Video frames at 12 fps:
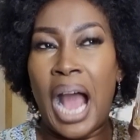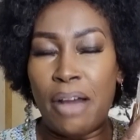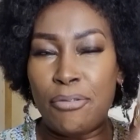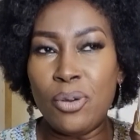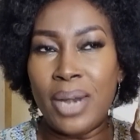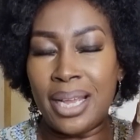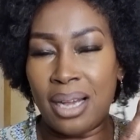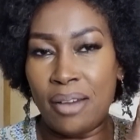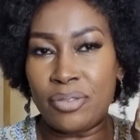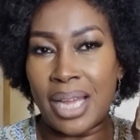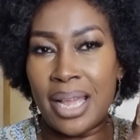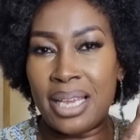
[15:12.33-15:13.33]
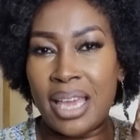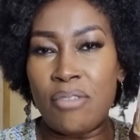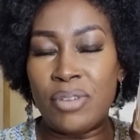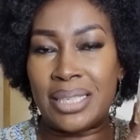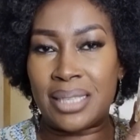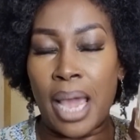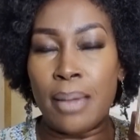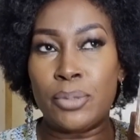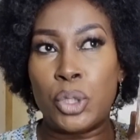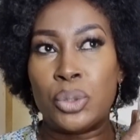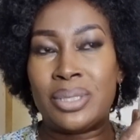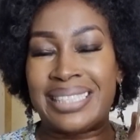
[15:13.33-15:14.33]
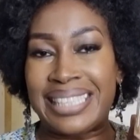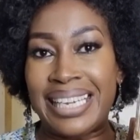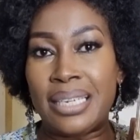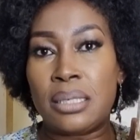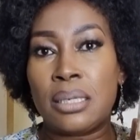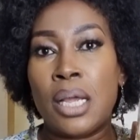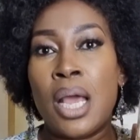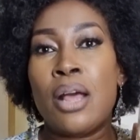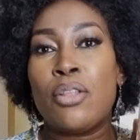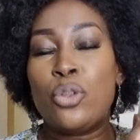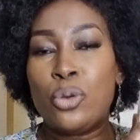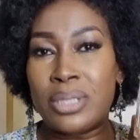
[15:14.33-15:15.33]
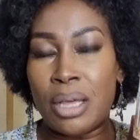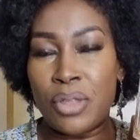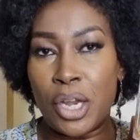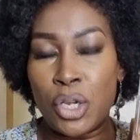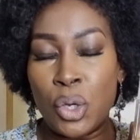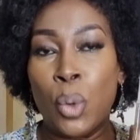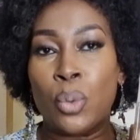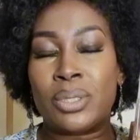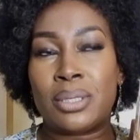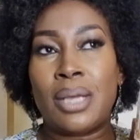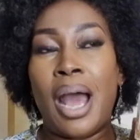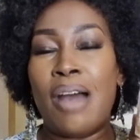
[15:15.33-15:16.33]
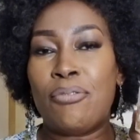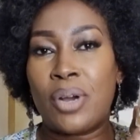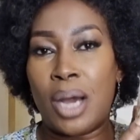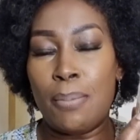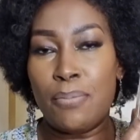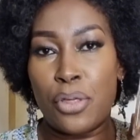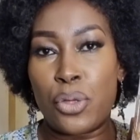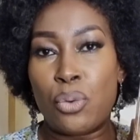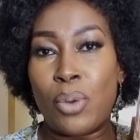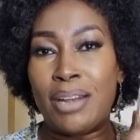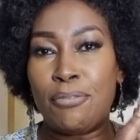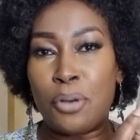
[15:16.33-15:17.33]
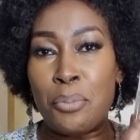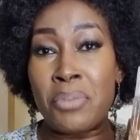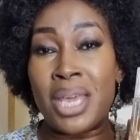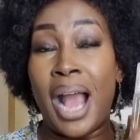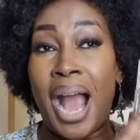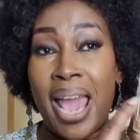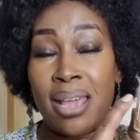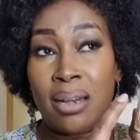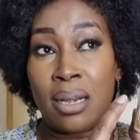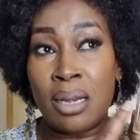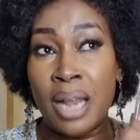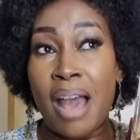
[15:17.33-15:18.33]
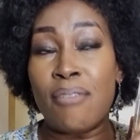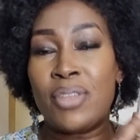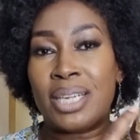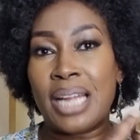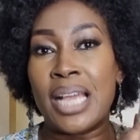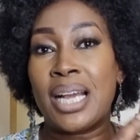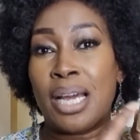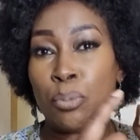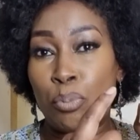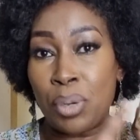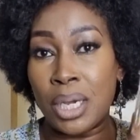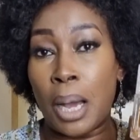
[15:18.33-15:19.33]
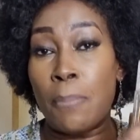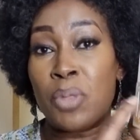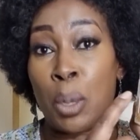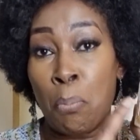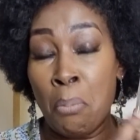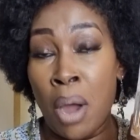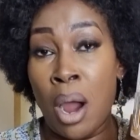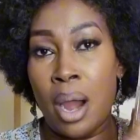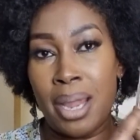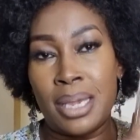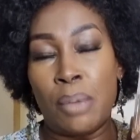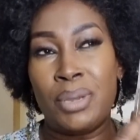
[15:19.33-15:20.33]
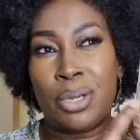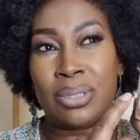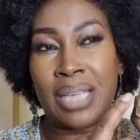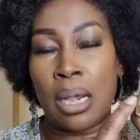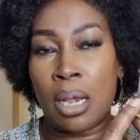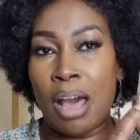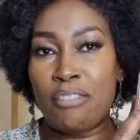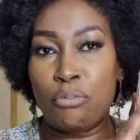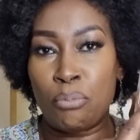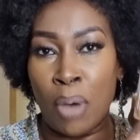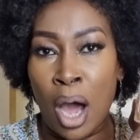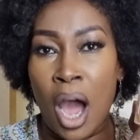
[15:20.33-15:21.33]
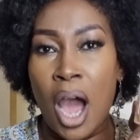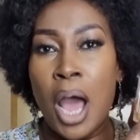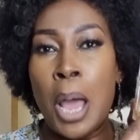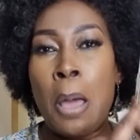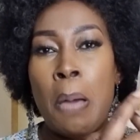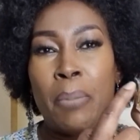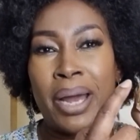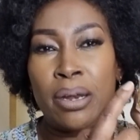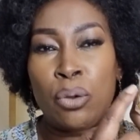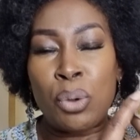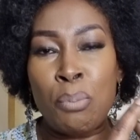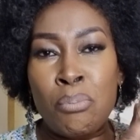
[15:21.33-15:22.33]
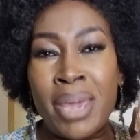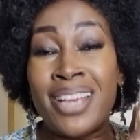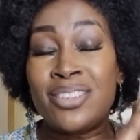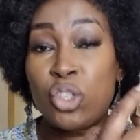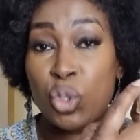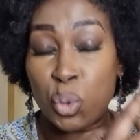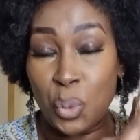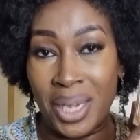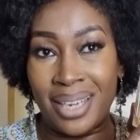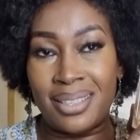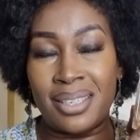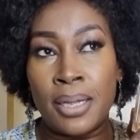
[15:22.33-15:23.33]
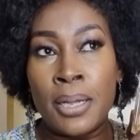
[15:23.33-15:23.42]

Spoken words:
feel like after I gave it time to sit, those other notes have come through. And for me, I love that I can pick up the Moar here because I love Moar, but it remains sweet